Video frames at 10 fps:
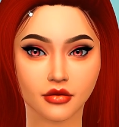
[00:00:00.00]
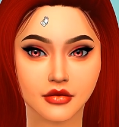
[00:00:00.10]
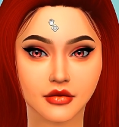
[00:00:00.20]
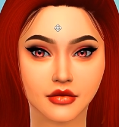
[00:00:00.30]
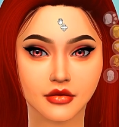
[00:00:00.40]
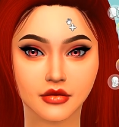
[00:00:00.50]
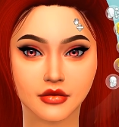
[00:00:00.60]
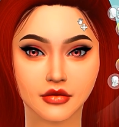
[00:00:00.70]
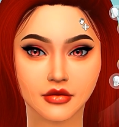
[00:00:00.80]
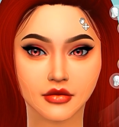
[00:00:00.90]

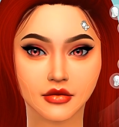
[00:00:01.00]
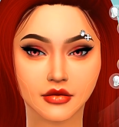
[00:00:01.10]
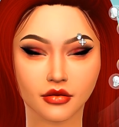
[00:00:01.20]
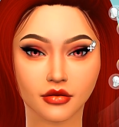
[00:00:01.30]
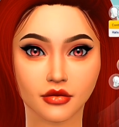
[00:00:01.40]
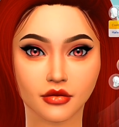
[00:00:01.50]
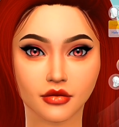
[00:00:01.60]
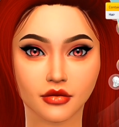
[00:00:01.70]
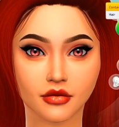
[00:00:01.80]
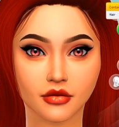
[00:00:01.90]

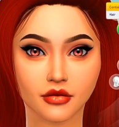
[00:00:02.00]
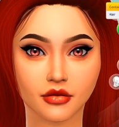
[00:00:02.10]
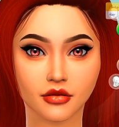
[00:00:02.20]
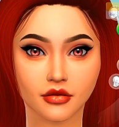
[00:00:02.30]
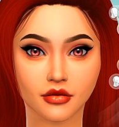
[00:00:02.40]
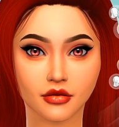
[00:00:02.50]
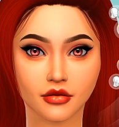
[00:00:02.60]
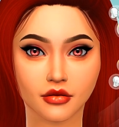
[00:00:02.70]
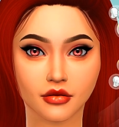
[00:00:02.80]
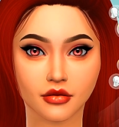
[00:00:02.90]

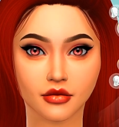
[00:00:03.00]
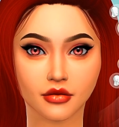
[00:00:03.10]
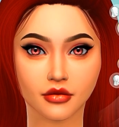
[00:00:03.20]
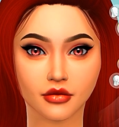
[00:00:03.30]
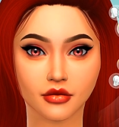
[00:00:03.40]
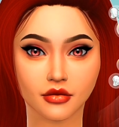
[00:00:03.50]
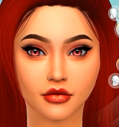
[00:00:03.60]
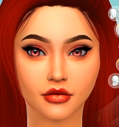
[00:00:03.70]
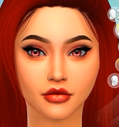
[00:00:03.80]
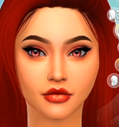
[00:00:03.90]

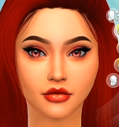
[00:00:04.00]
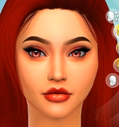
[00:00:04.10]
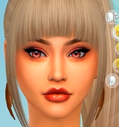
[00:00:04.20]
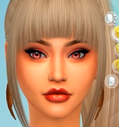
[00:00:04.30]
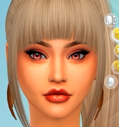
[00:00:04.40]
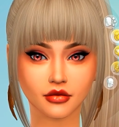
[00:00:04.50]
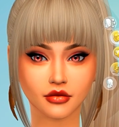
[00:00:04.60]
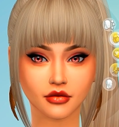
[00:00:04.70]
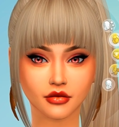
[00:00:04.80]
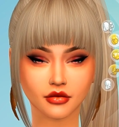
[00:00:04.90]

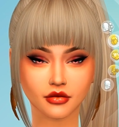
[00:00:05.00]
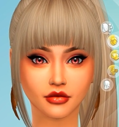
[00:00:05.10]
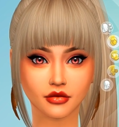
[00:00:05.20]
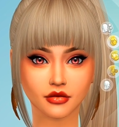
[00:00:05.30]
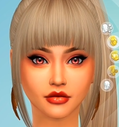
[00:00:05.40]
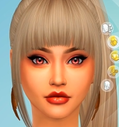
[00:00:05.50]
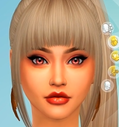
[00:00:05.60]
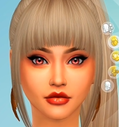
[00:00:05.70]
No words are spoken by the person on screen.